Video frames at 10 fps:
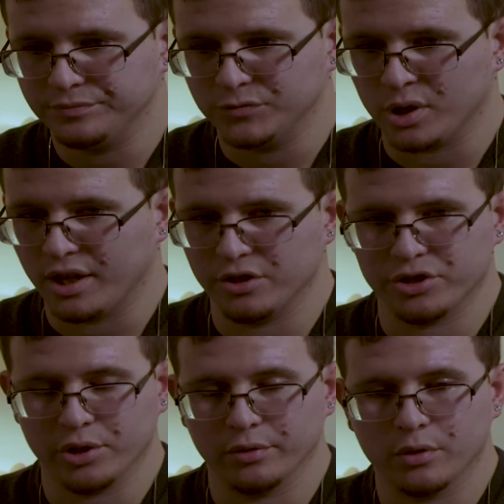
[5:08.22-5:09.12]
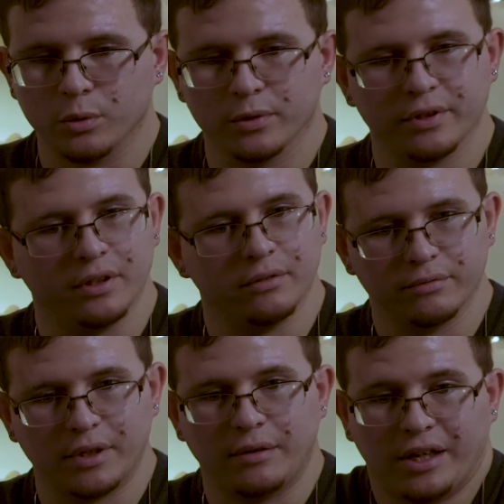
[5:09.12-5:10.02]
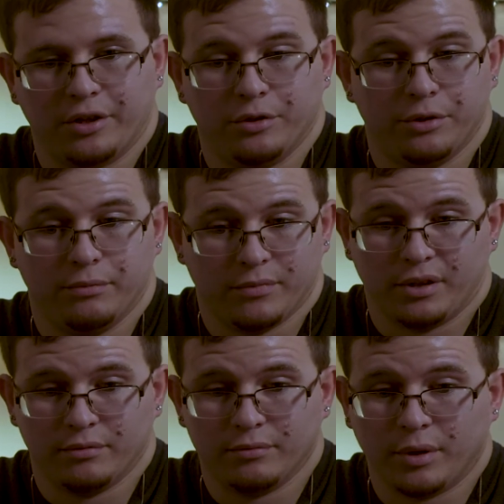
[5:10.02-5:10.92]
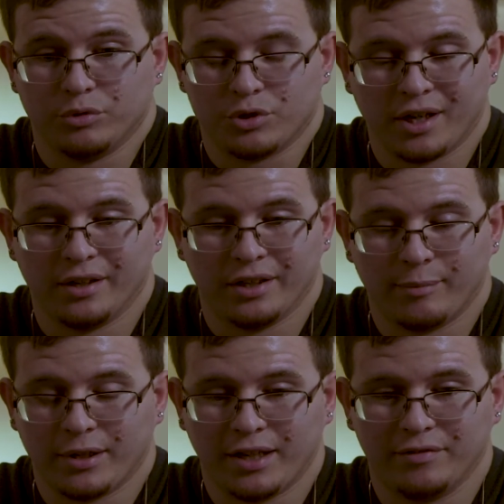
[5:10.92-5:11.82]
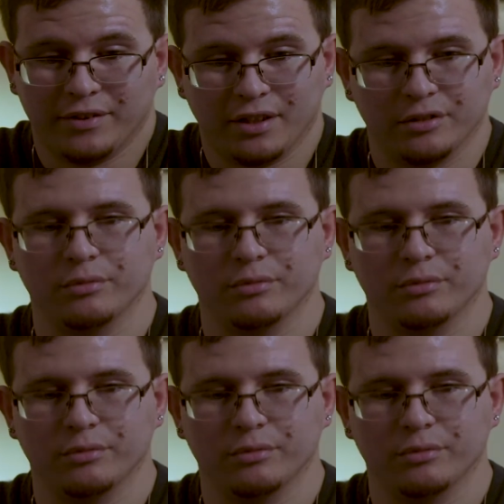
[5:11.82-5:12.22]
trying to show the court that I was trying to get my life together,